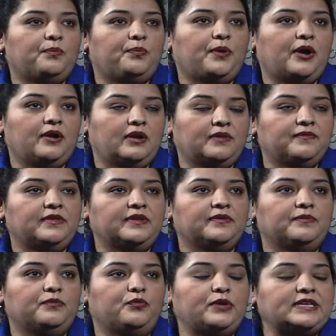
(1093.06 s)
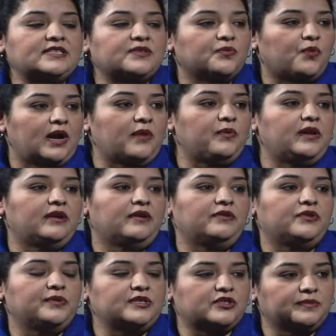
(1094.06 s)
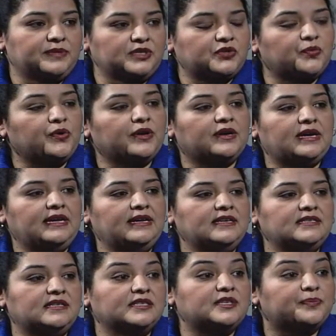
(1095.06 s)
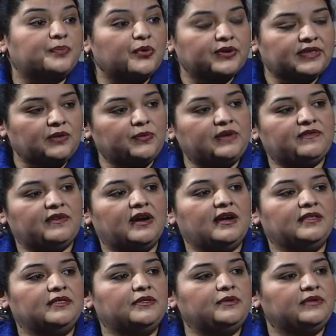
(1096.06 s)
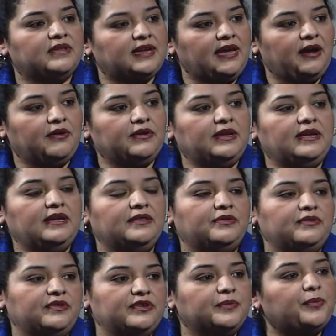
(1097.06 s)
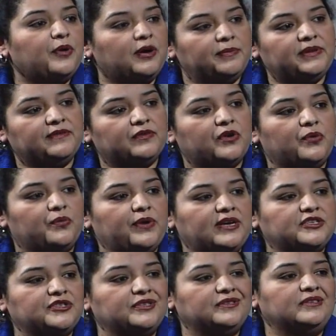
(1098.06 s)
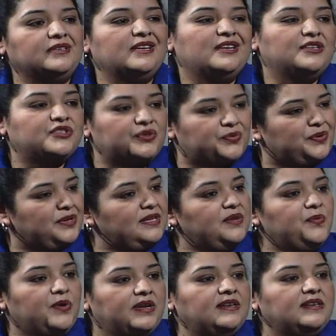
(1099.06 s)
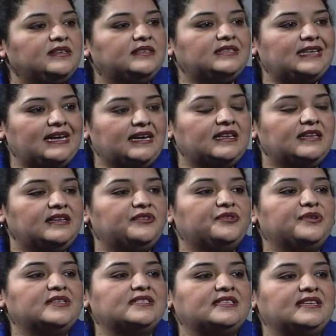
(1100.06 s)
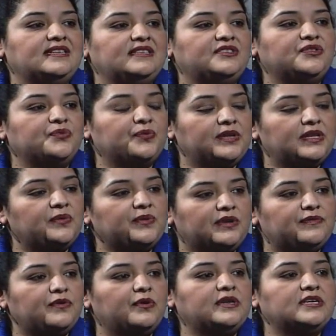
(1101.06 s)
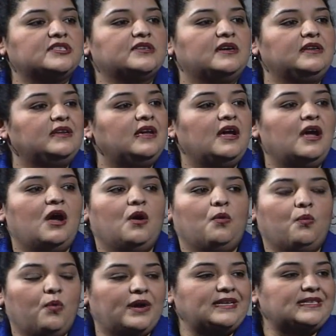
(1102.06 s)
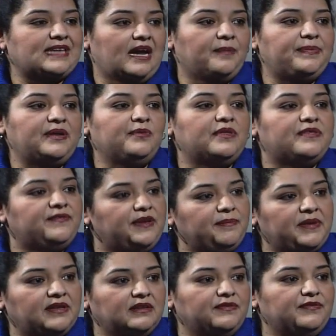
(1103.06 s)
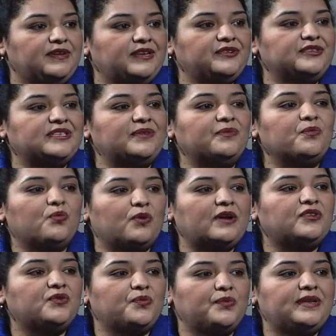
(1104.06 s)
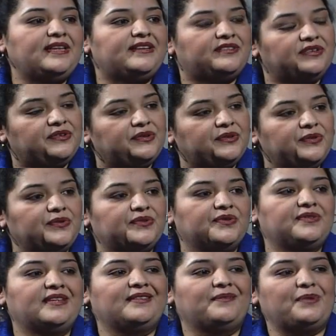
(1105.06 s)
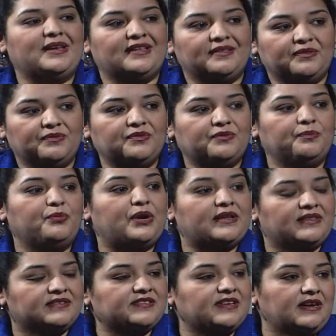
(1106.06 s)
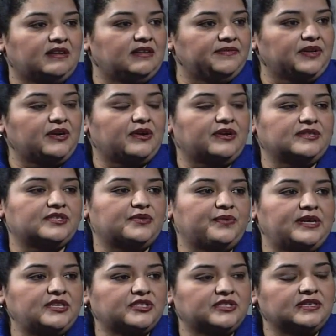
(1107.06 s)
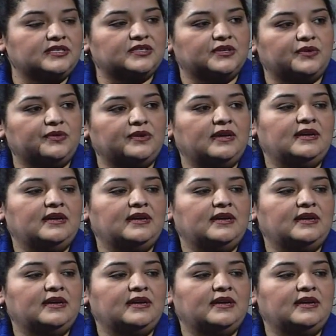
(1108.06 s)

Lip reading: part of the reason why we are doing so much work is the support that we've gotten through the county and through the Department of Correction to really want to take an interest and to really want to focus on what is happening with female offenders and what do we need to do so that we can break the cycle of incarceration. So